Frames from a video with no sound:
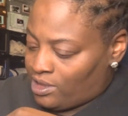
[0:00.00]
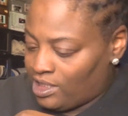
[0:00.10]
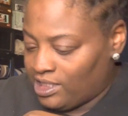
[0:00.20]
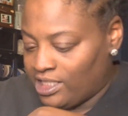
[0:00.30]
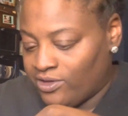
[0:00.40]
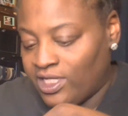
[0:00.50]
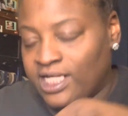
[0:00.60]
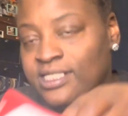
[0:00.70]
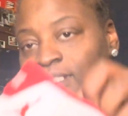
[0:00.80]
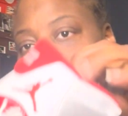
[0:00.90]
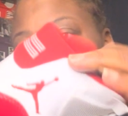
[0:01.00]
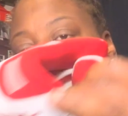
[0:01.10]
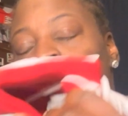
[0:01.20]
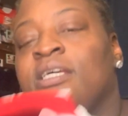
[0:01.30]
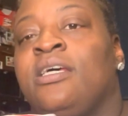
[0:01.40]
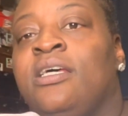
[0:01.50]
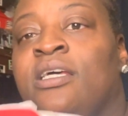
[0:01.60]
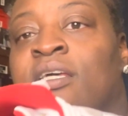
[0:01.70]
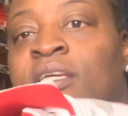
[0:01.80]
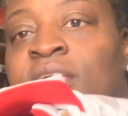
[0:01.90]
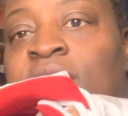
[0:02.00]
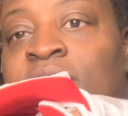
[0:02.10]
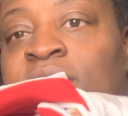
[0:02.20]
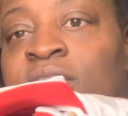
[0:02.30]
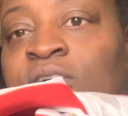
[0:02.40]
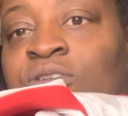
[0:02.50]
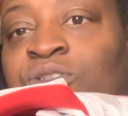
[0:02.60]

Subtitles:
And then on the inside, your insole